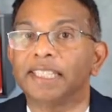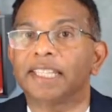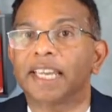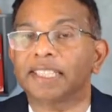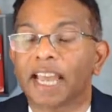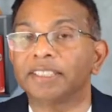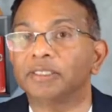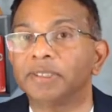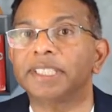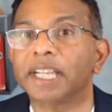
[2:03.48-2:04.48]
that as a
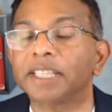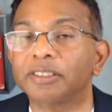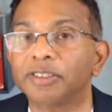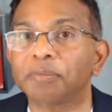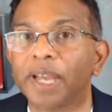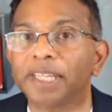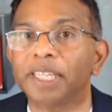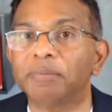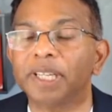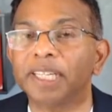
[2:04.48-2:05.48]
result of the
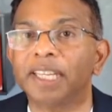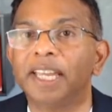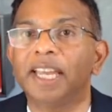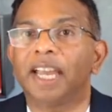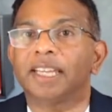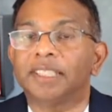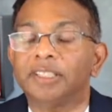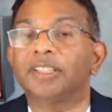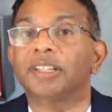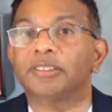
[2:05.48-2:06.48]
pandemic,
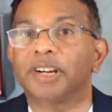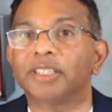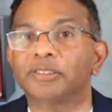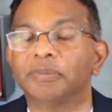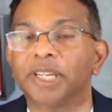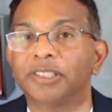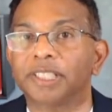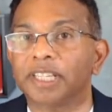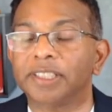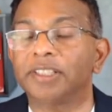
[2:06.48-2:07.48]
digital
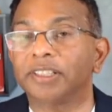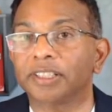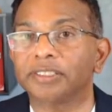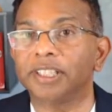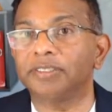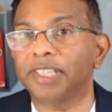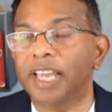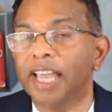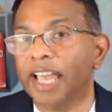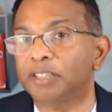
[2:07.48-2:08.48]
transformation and digital shift
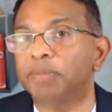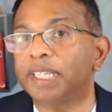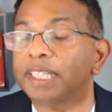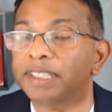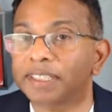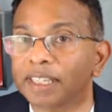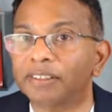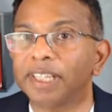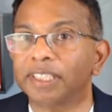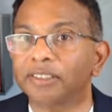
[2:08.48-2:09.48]
has been
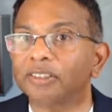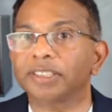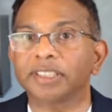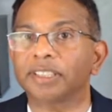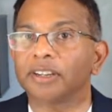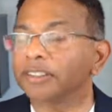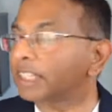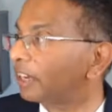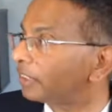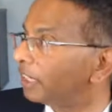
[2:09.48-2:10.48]
accelerated, not just slowed
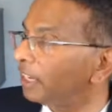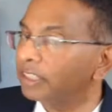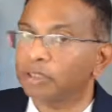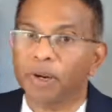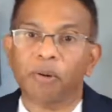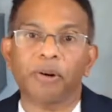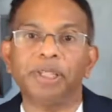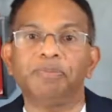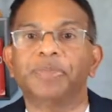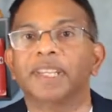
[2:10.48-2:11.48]
down. So
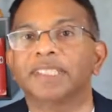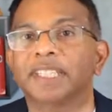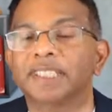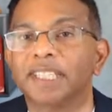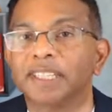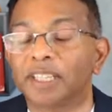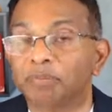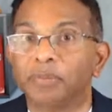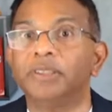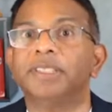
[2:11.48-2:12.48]
Macquarie says here that
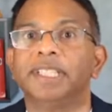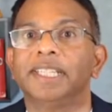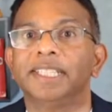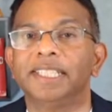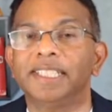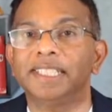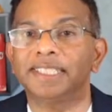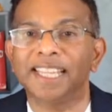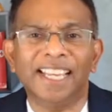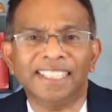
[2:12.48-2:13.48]
most senior
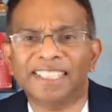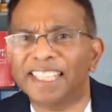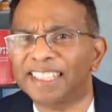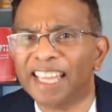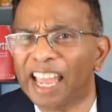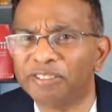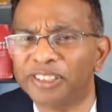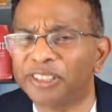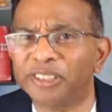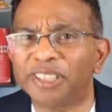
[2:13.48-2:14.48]
leaders said that they had
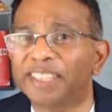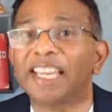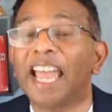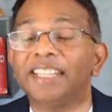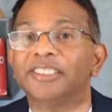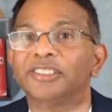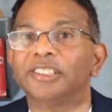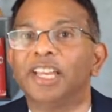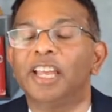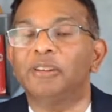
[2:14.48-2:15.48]
to
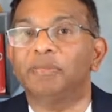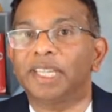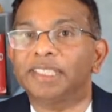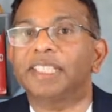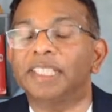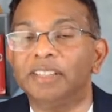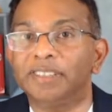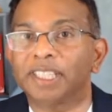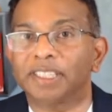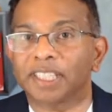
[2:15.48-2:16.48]
make
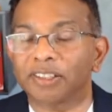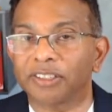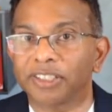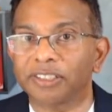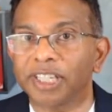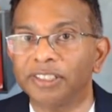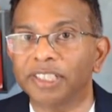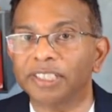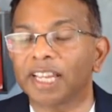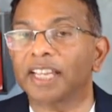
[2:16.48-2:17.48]
significant technology
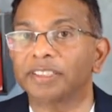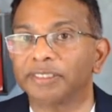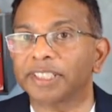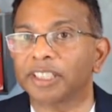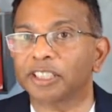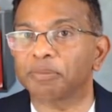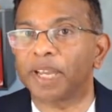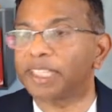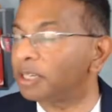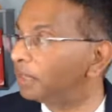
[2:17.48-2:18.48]
changes as a result of the
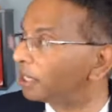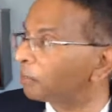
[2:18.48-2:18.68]
pandemic.